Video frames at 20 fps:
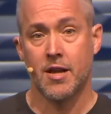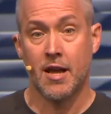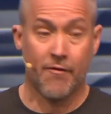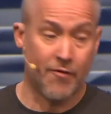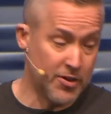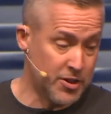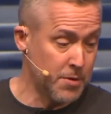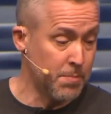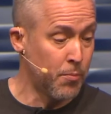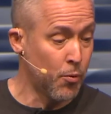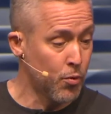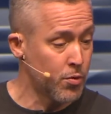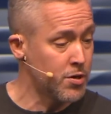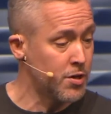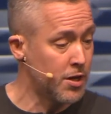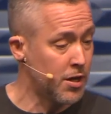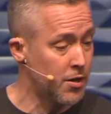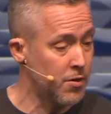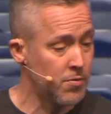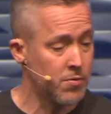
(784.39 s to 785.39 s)
If it's
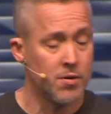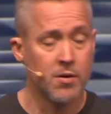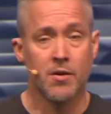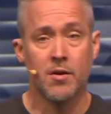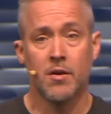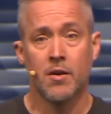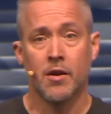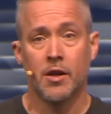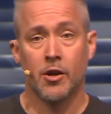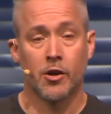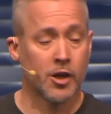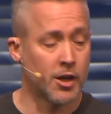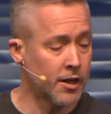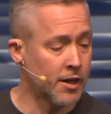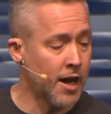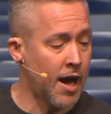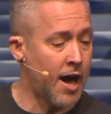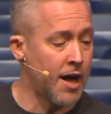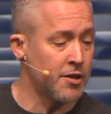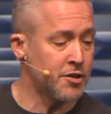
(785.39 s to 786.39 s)
important to you, you're going
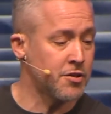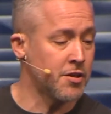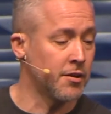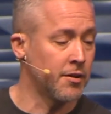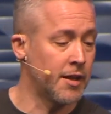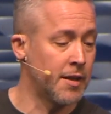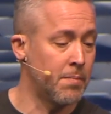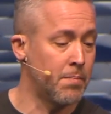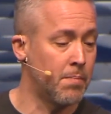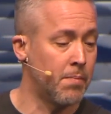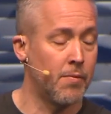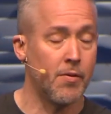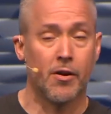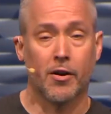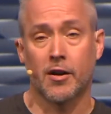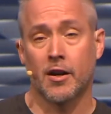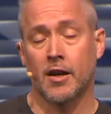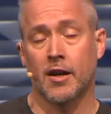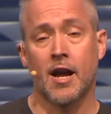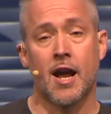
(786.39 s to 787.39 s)
to constantly,
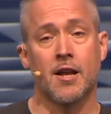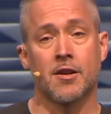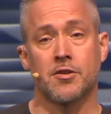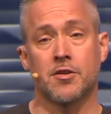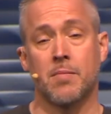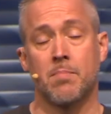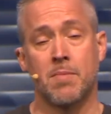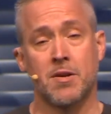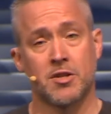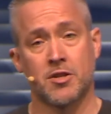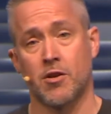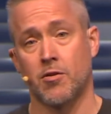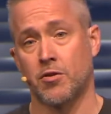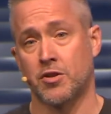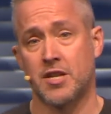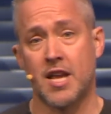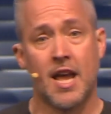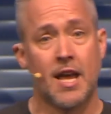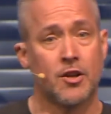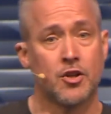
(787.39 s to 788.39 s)
they're going to constantly
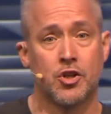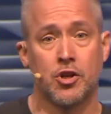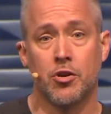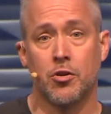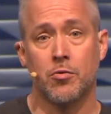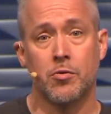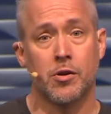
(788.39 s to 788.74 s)
misunderstand you.